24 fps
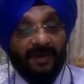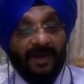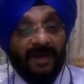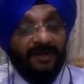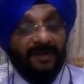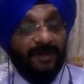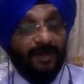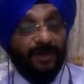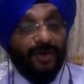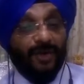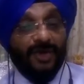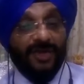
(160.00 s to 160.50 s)

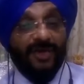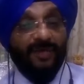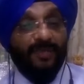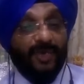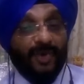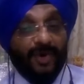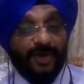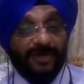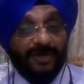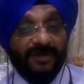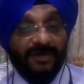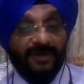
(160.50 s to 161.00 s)
and the
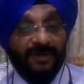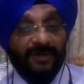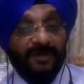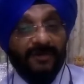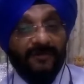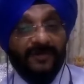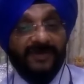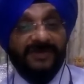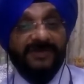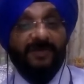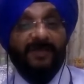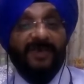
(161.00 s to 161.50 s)
Lockybot,
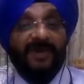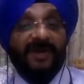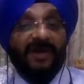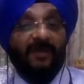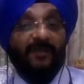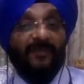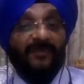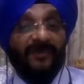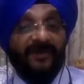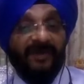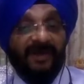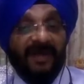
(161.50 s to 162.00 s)
which have
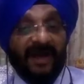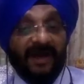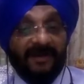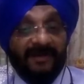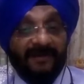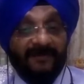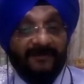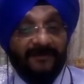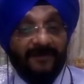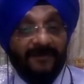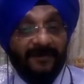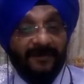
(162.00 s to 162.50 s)
become very
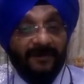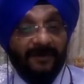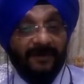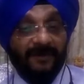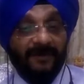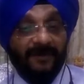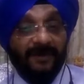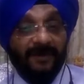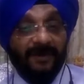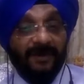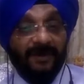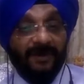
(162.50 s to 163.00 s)
active.
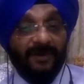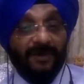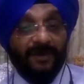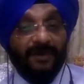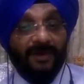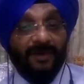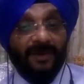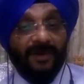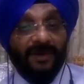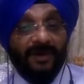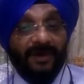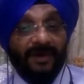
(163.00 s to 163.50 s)
You
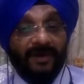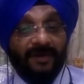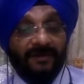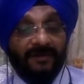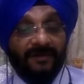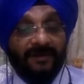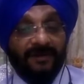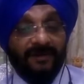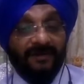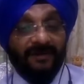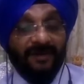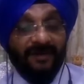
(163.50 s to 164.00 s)
know,
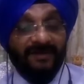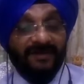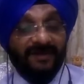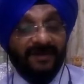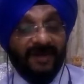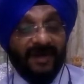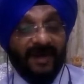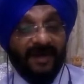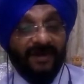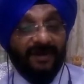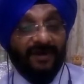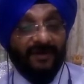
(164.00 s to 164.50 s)
these are the
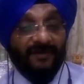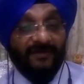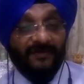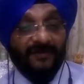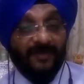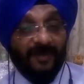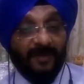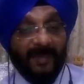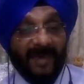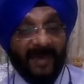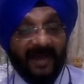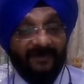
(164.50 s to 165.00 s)
kind of
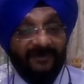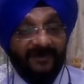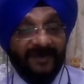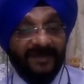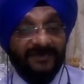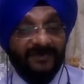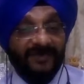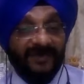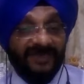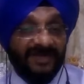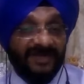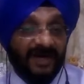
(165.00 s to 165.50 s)

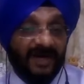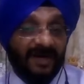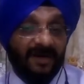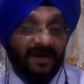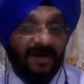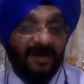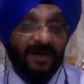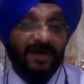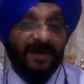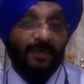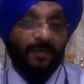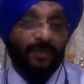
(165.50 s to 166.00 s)
malwares which are
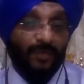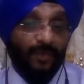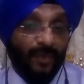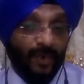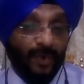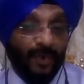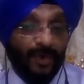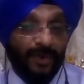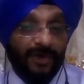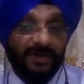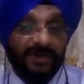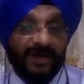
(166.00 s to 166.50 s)

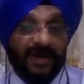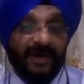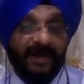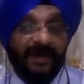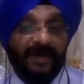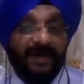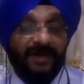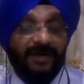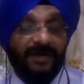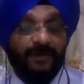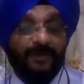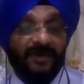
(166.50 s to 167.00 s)
more
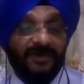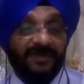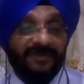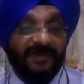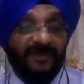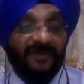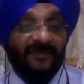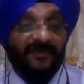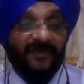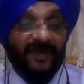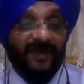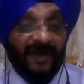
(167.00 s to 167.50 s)
targeted towards
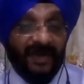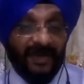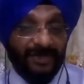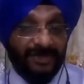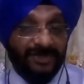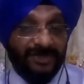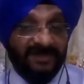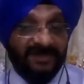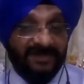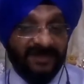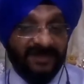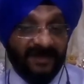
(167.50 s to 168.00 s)
the
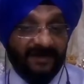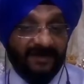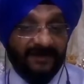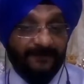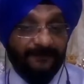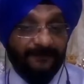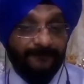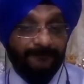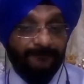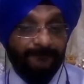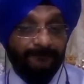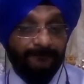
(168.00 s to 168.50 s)
financial sector.